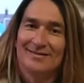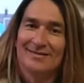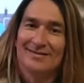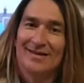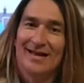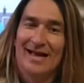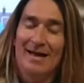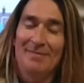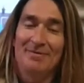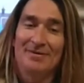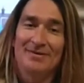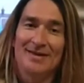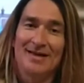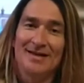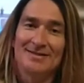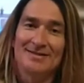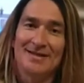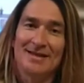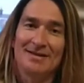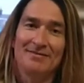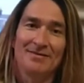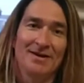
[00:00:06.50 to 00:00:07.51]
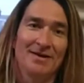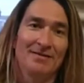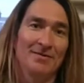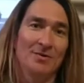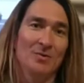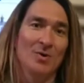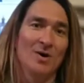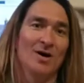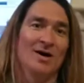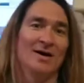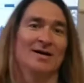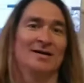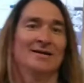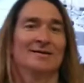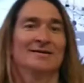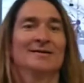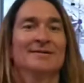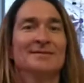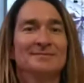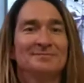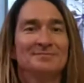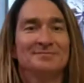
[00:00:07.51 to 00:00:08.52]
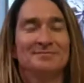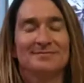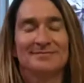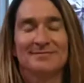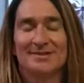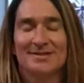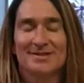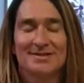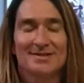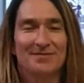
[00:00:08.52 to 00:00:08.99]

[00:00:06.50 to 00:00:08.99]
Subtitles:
Happy Thanksgiving, everyone. Just